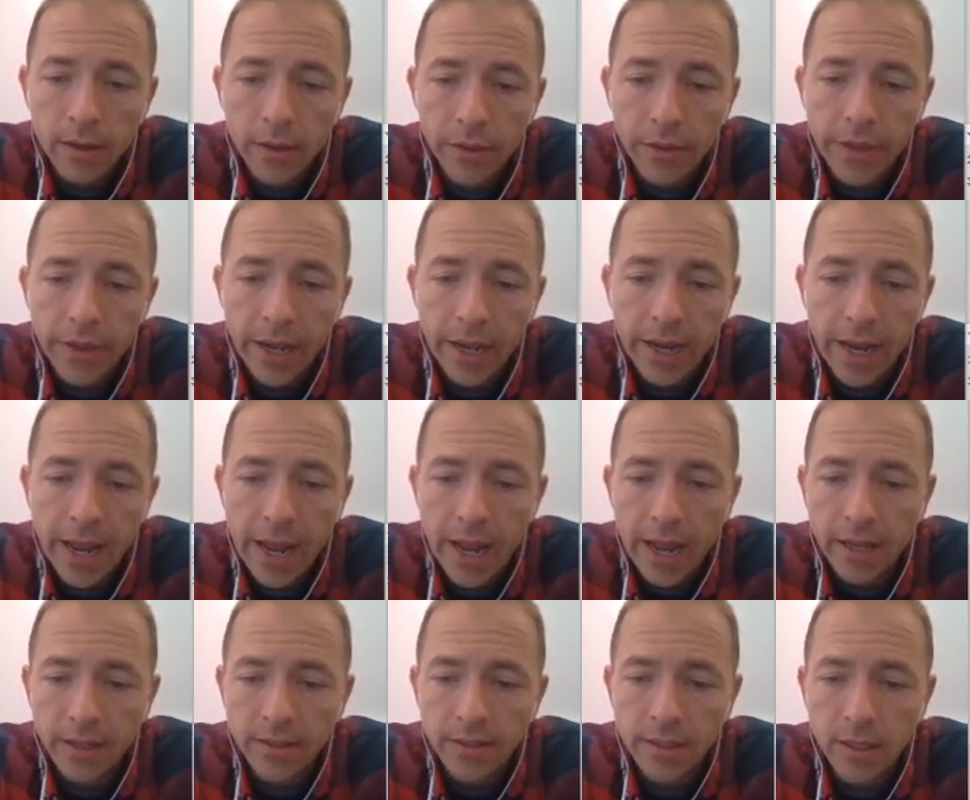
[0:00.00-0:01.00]
that
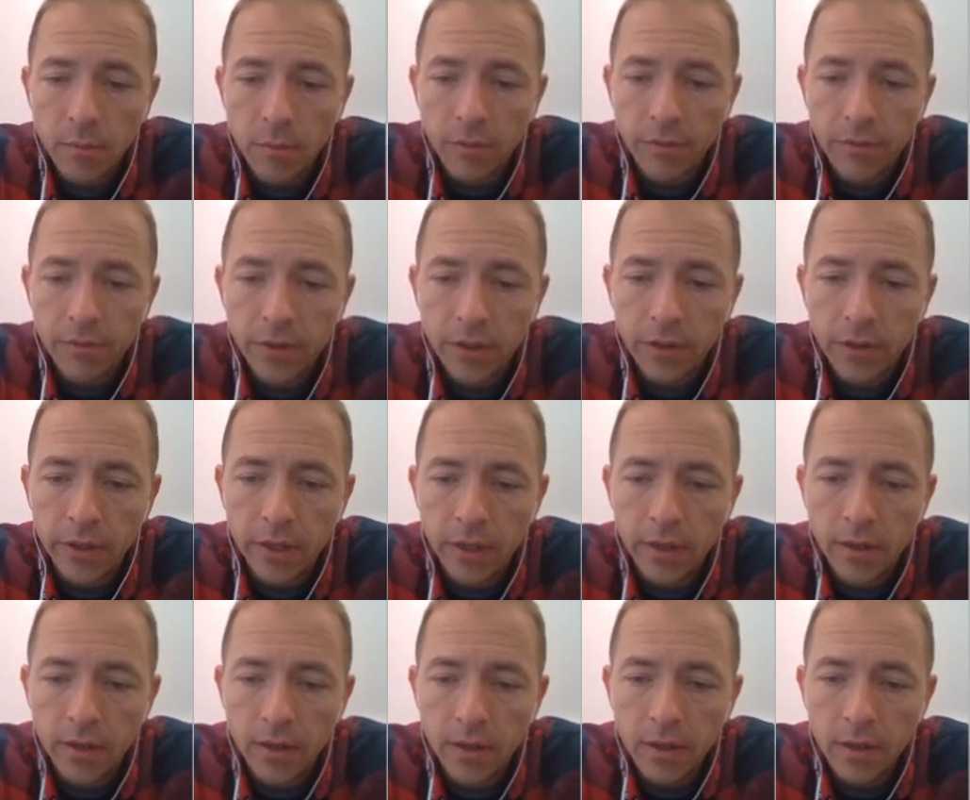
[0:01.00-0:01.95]
has hemophilia?